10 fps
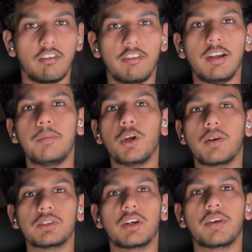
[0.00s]
will be
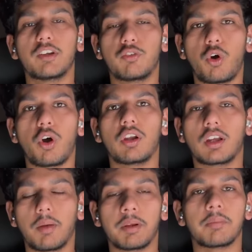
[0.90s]
observing fall
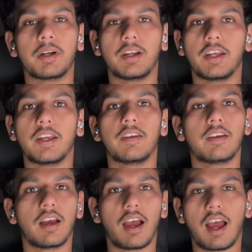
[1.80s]
coming Monday
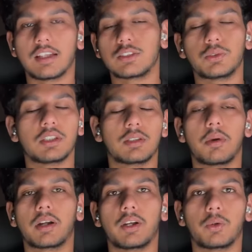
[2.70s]
as soon as the market